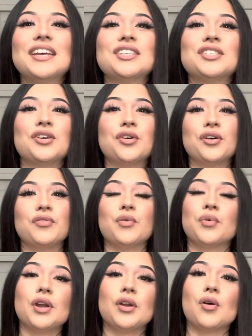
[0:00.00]
So if you
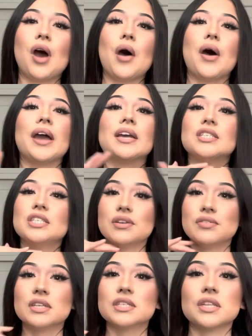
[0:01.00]
want to know how I
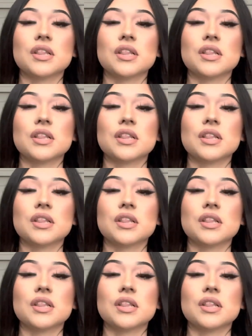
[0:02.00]
achieve this